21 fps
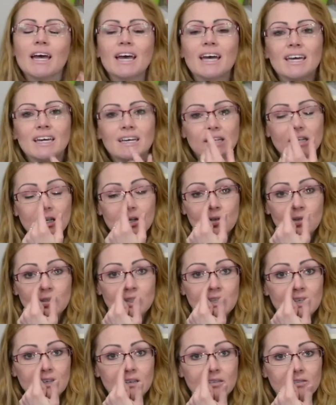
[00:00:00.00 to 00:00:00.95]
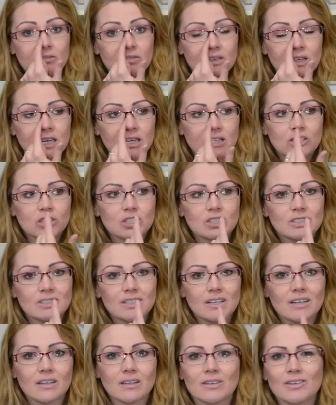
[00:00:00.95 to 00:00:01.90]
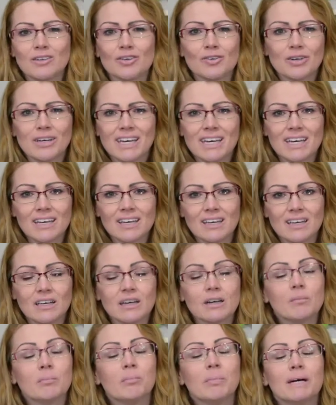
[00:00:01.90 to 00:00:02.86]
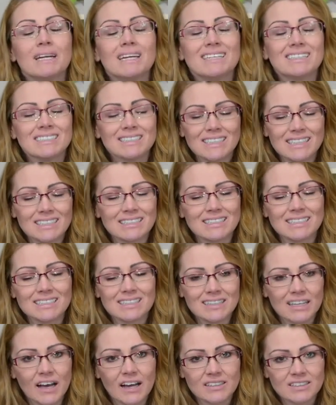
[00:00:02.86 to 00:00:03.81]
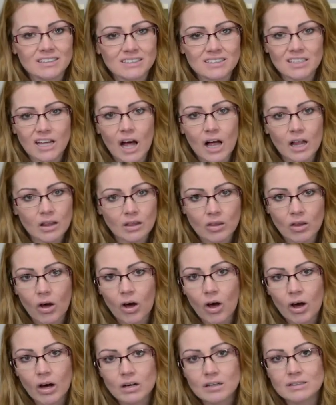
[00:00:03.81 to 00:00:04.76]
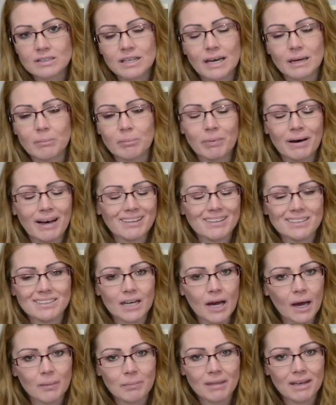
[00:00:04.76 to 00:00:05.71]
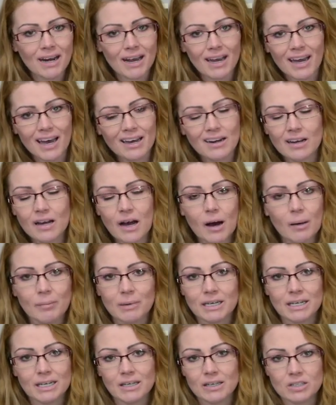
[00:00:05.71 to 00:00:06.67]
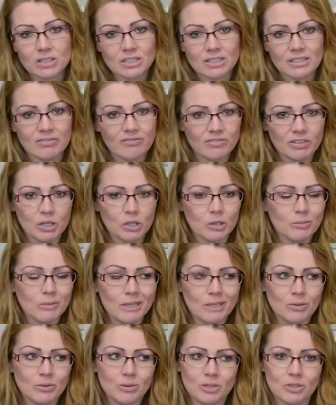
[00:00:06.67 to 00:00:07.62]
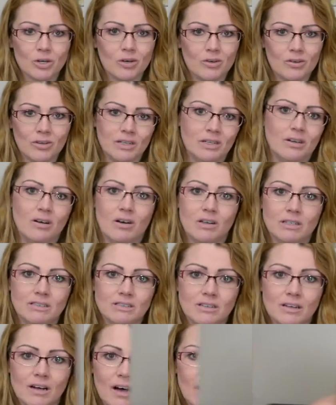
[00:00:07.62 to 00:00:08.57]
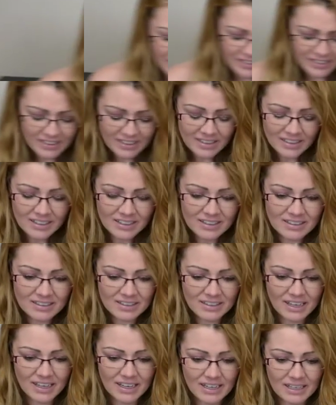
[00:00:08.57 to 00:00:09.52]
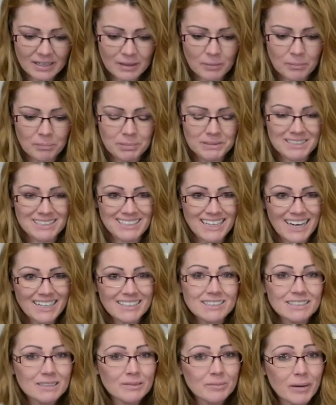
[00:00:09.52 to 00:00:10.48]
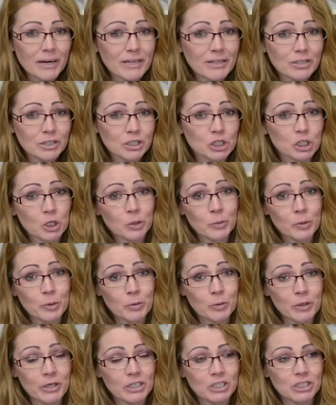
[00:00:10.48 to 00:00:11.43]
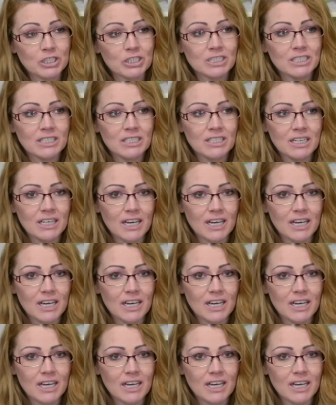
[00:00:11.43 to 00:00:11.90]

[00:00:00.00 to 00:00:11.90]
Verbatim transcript: and it'll leave like just like a little hickey, but it doesn't last that long. Like by the time that I had come in here to film, it was already gone. I think that besides the microdermabrasion